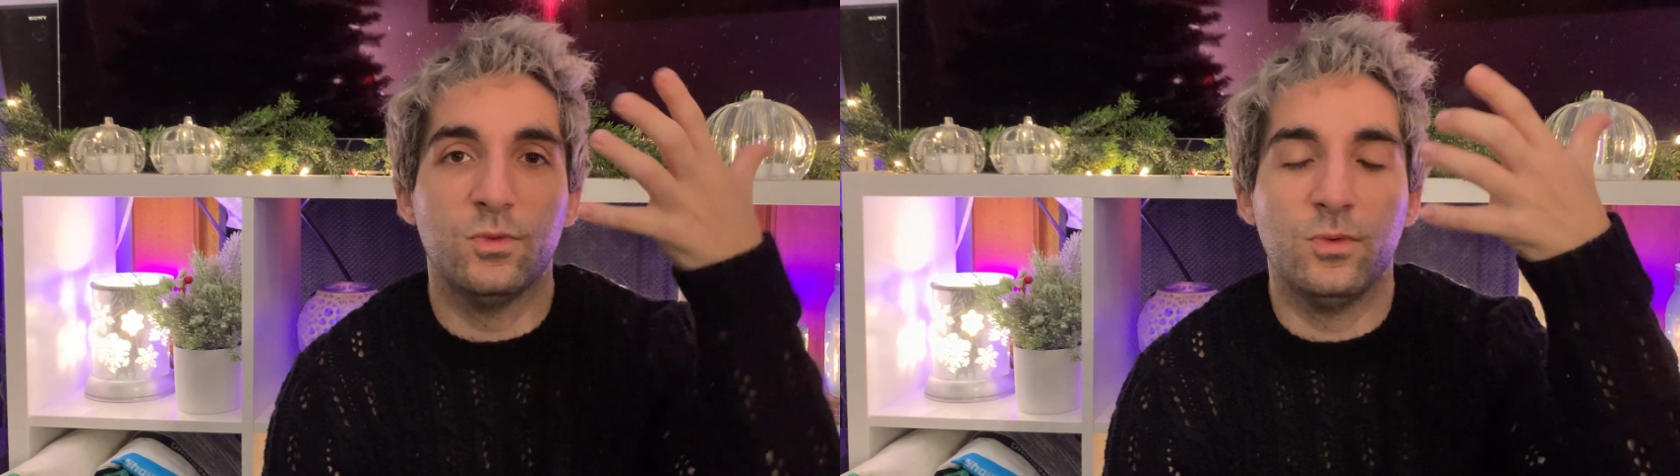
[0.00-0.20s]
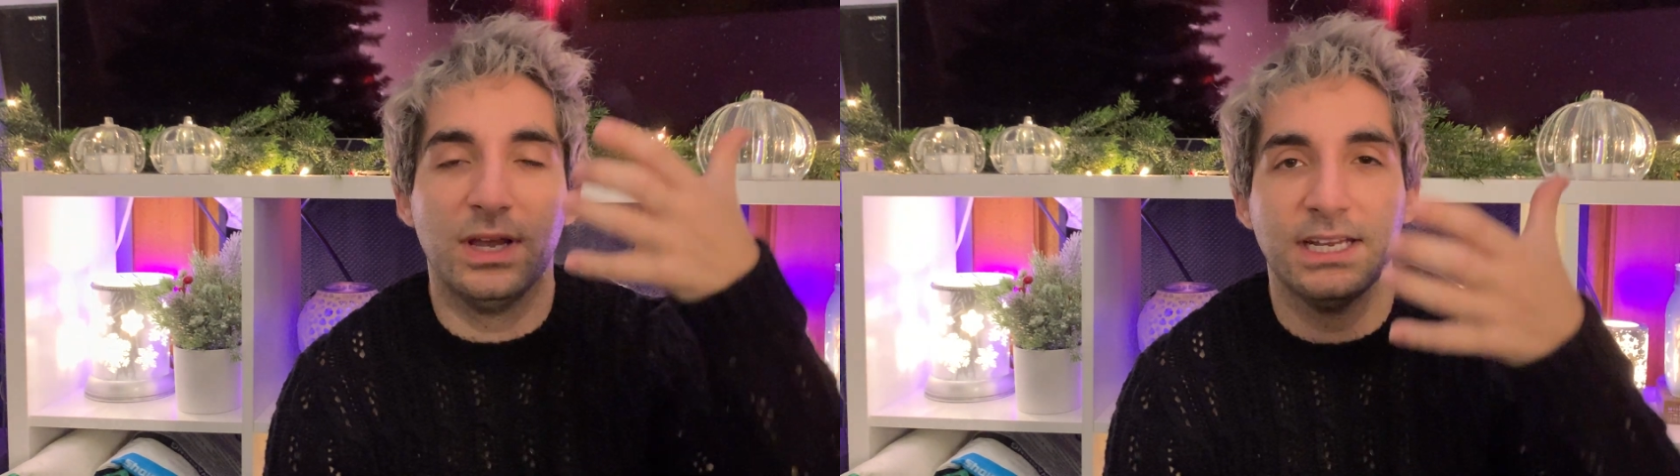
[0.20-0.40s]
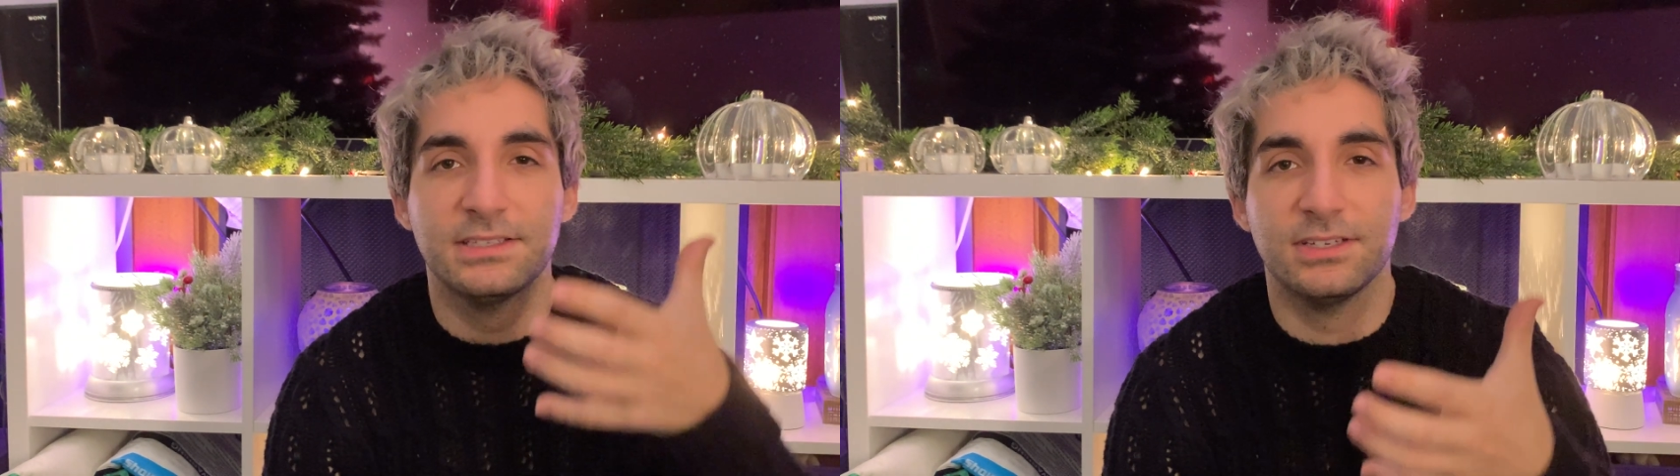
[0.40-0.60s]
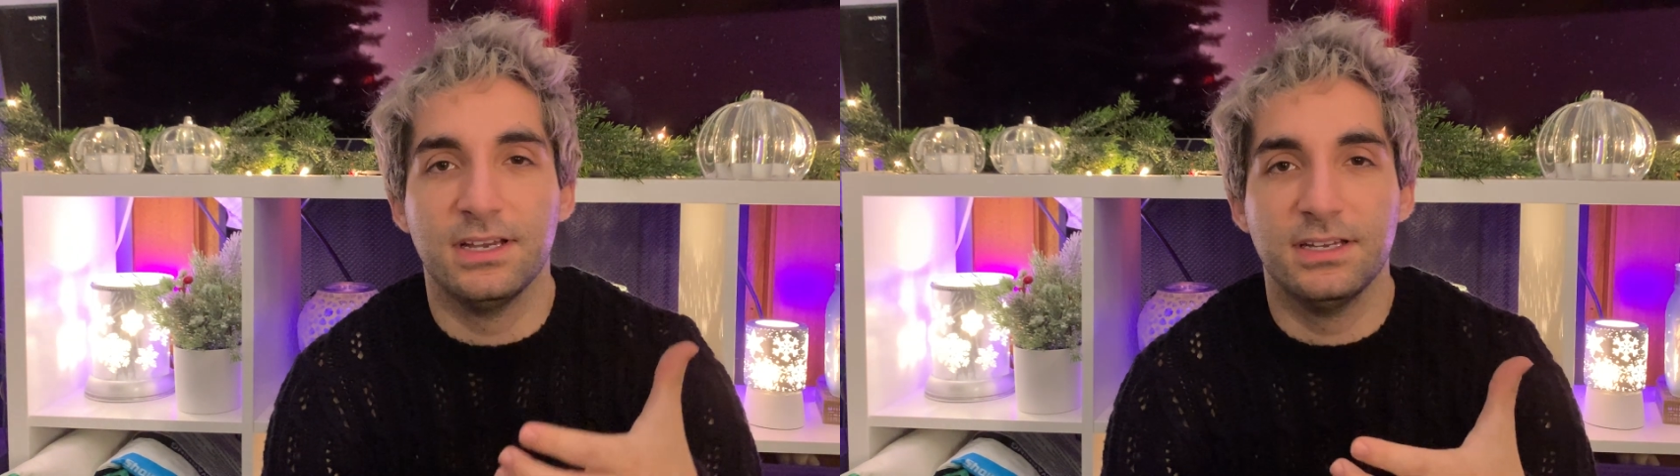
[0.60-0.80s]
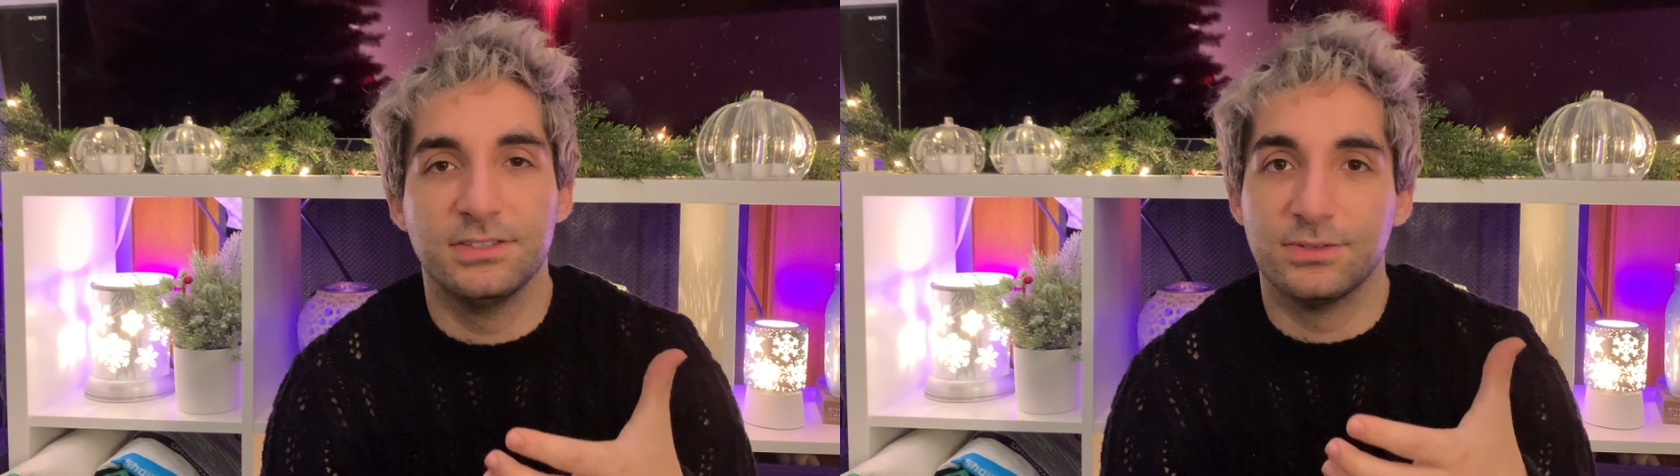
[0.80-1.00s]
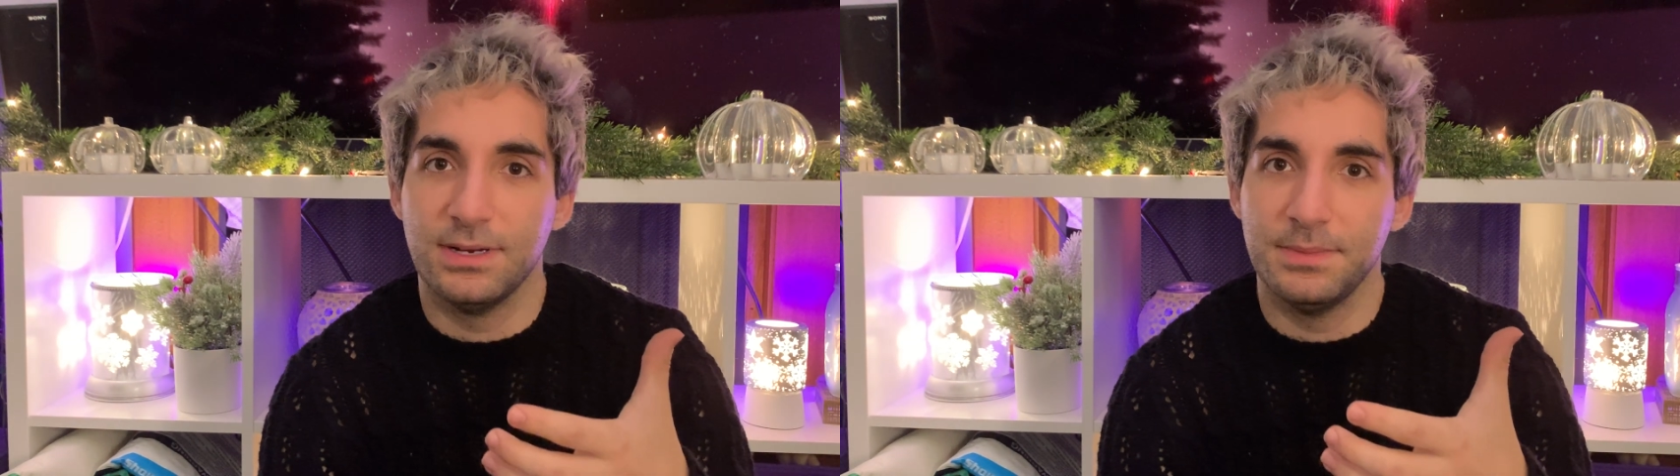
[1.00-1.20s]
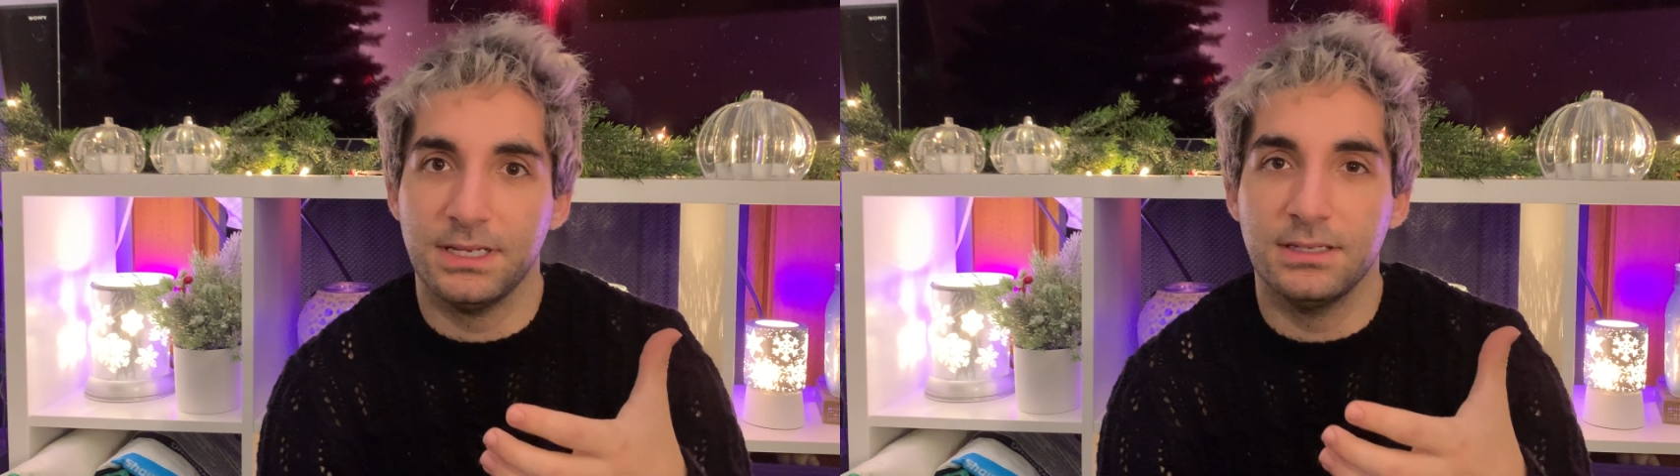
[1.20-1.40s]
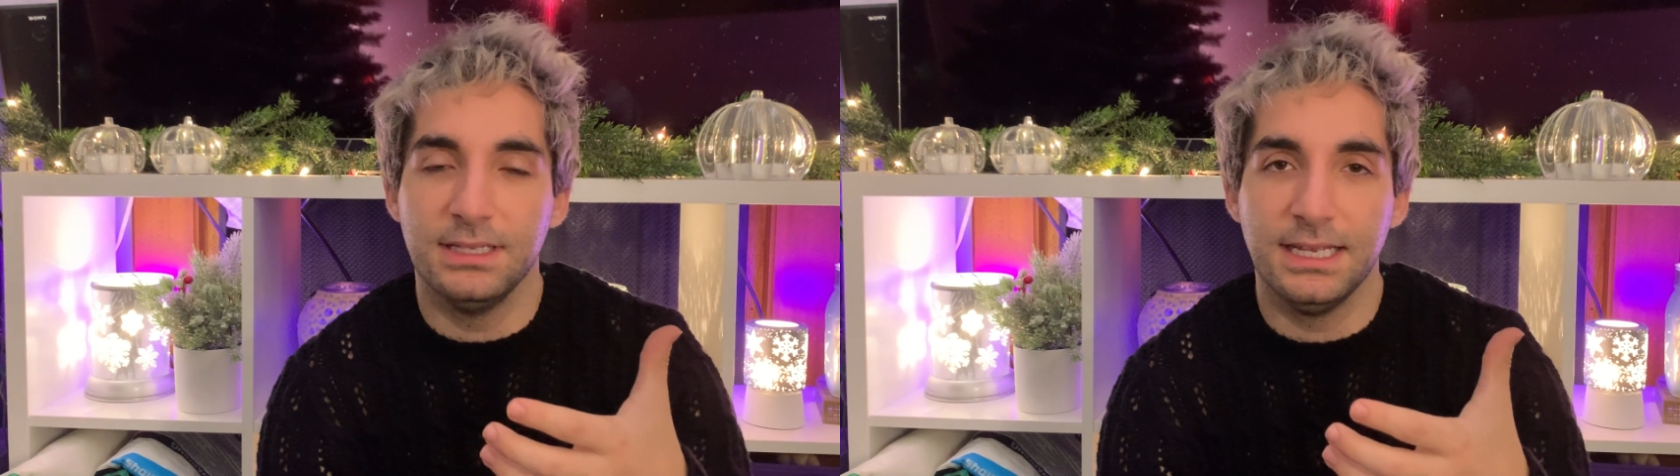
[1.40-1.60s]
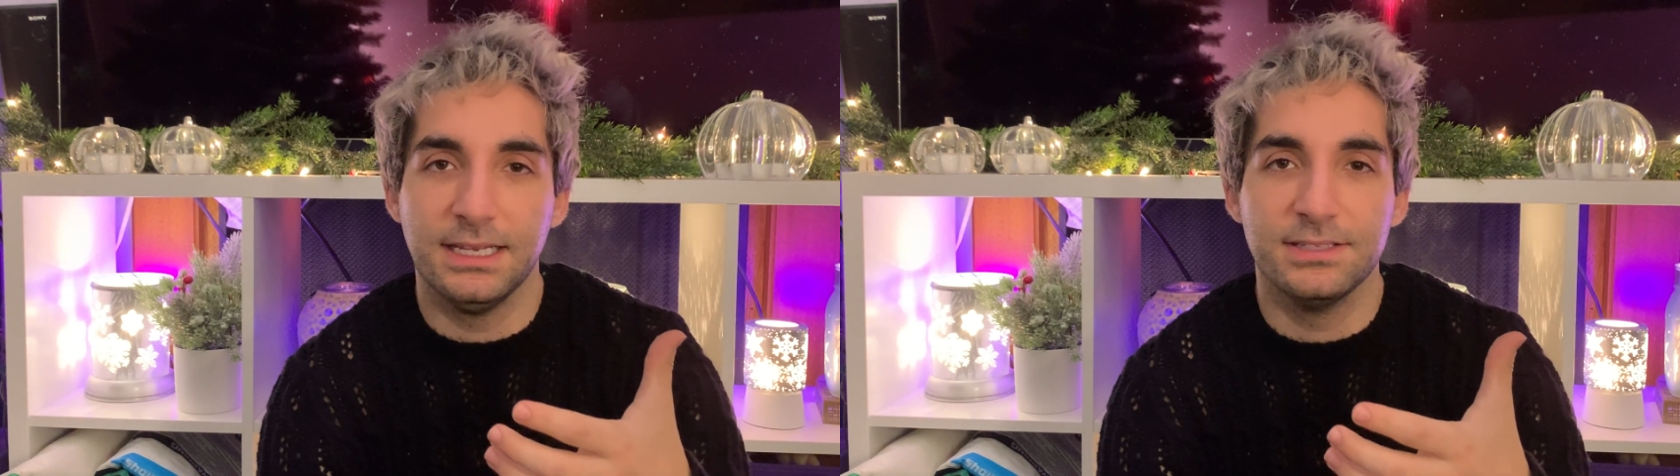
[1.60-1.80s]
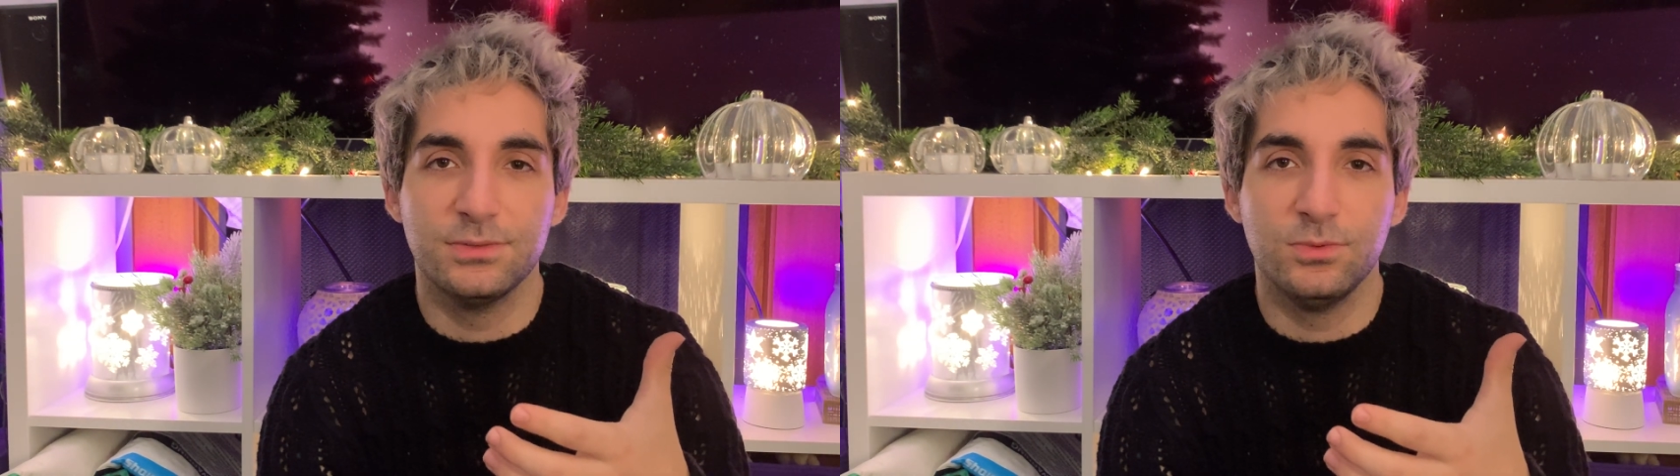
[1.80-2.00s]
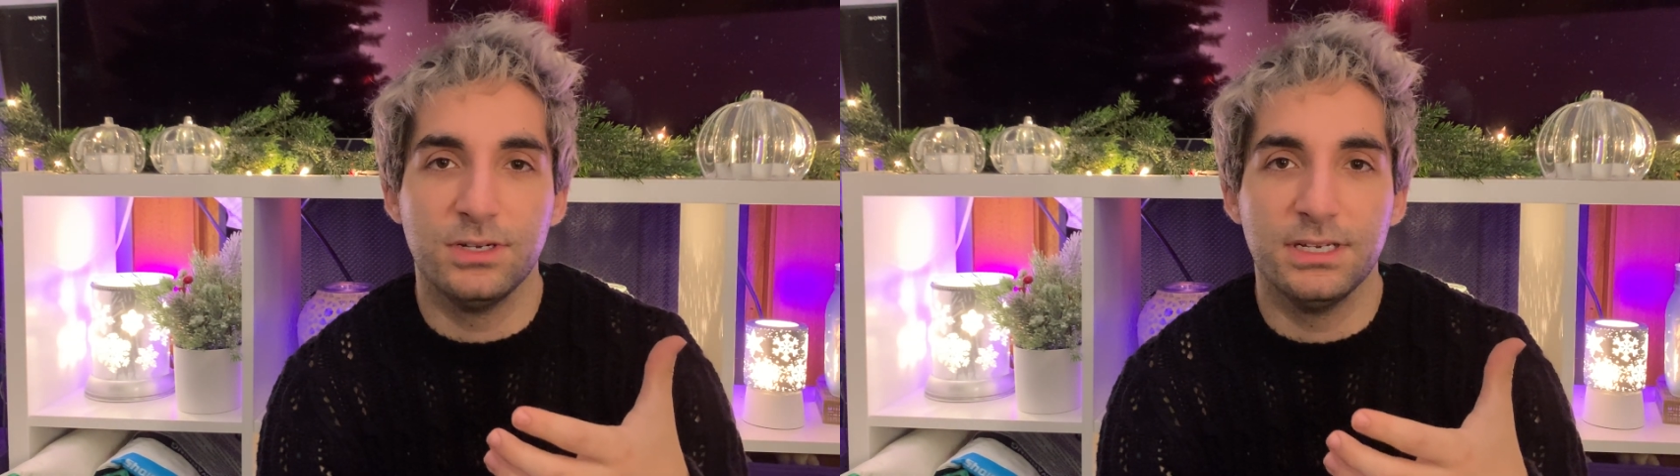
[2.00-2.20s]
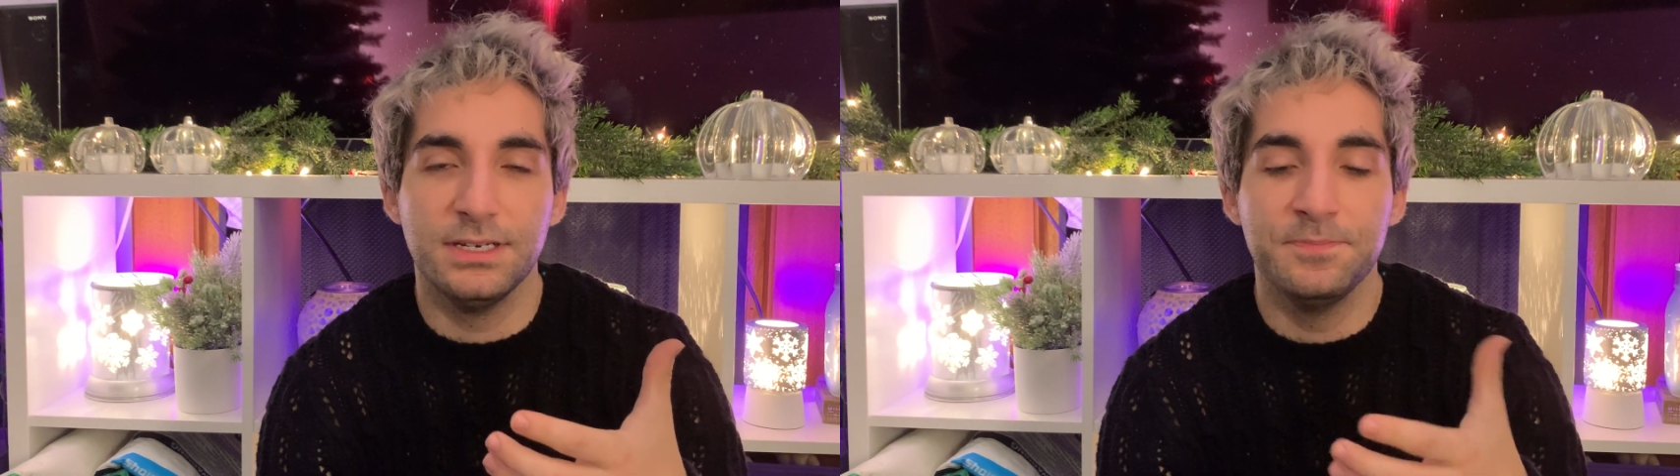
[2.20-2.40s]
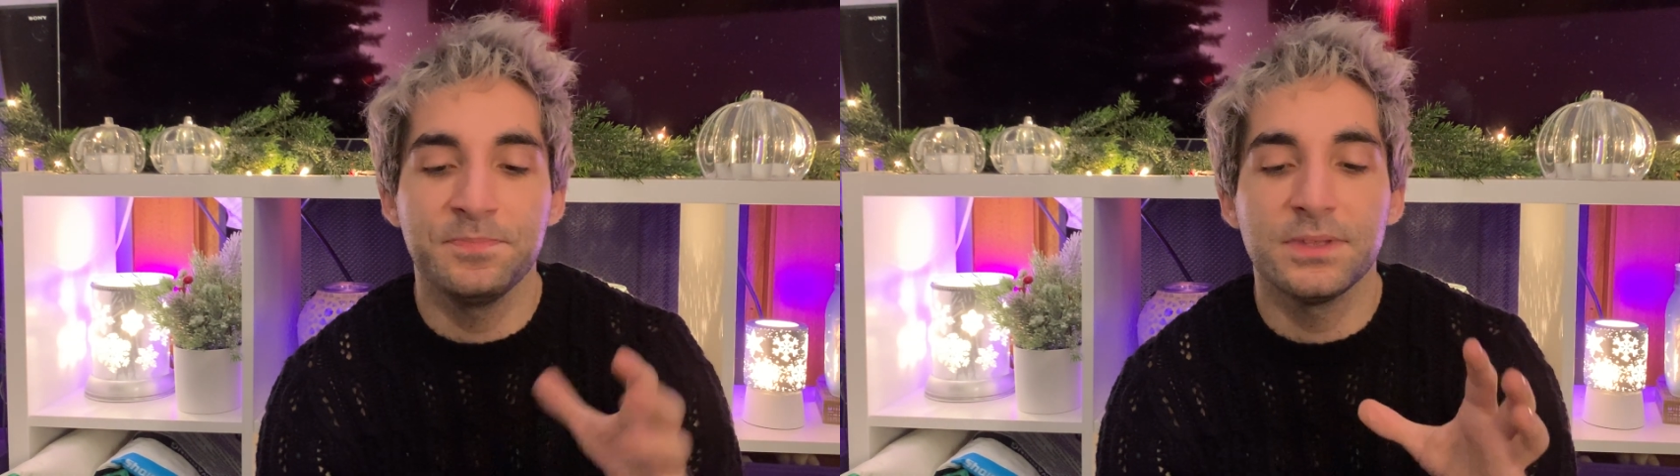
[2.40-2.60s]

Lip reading: white ceramic glazed one,